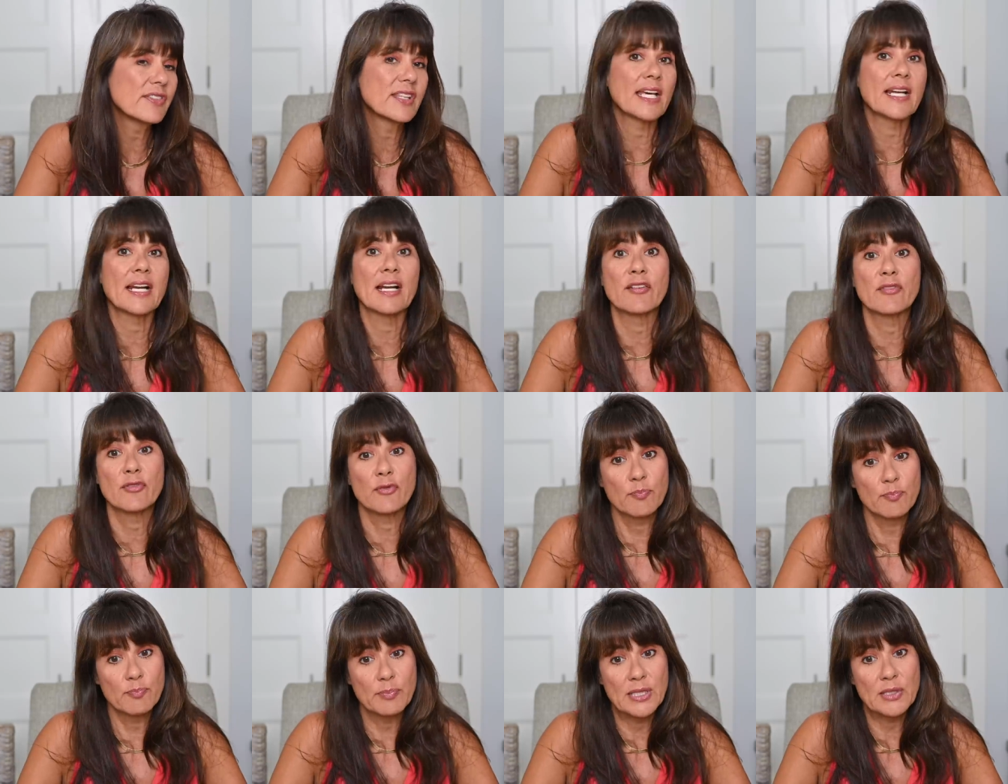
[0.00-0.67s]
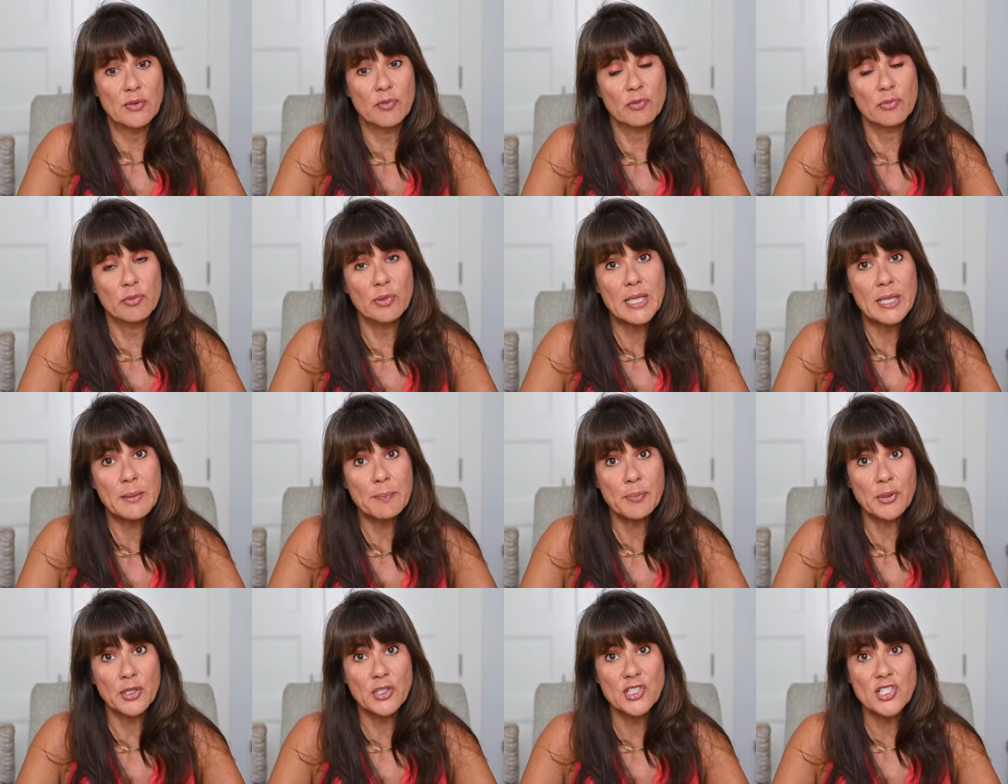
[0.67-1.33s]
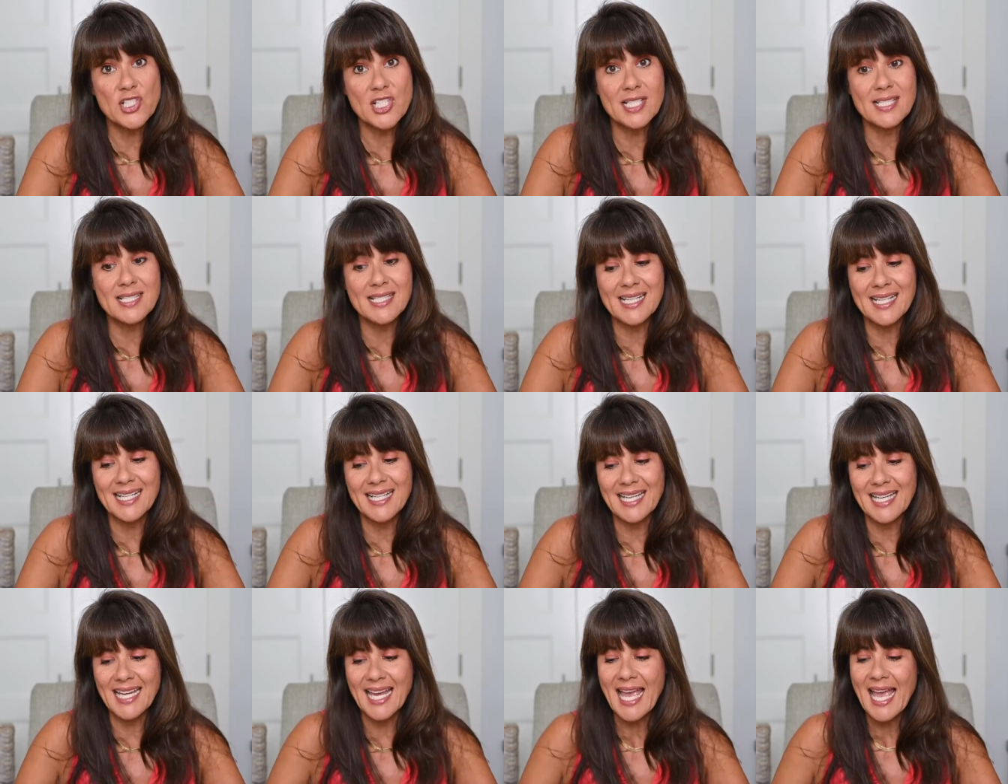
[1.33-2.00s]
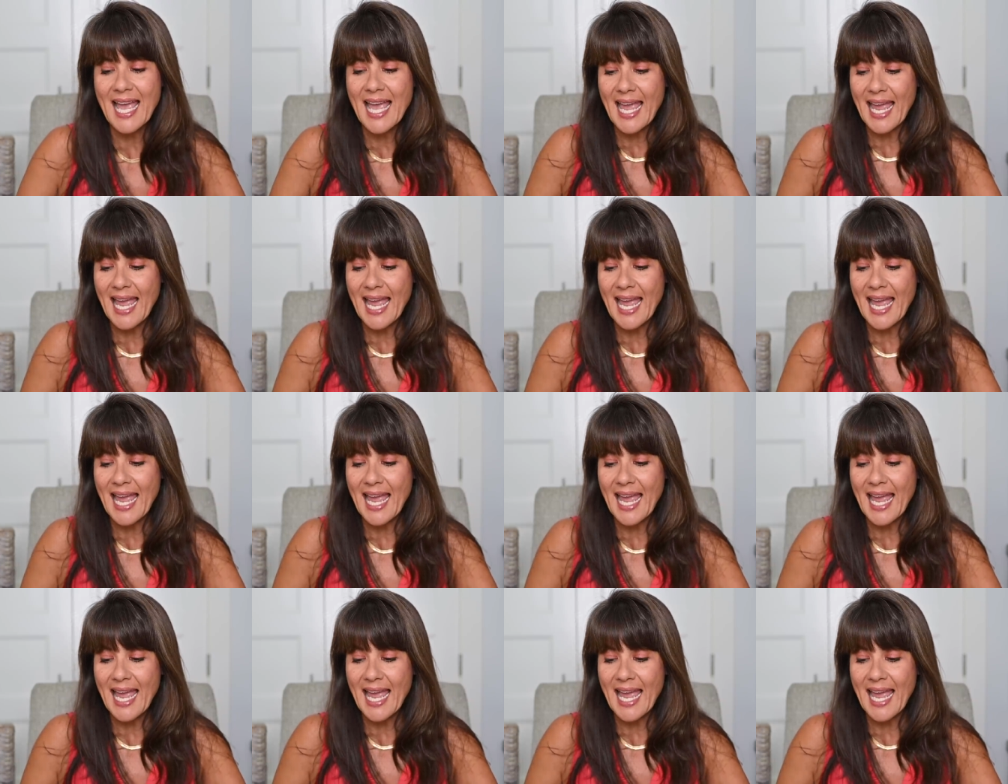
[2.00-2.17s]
that I've been repurchasing,